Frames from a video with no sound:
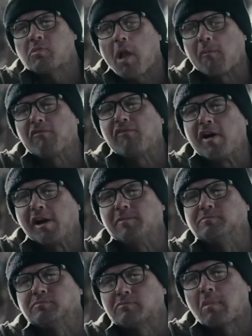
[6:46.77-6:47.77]
I'm fine.
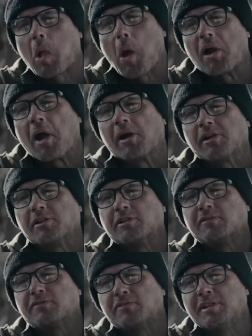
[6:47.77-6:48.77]
I got a good
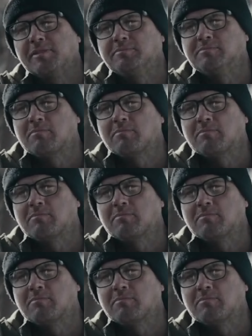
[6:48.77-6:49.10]
friend.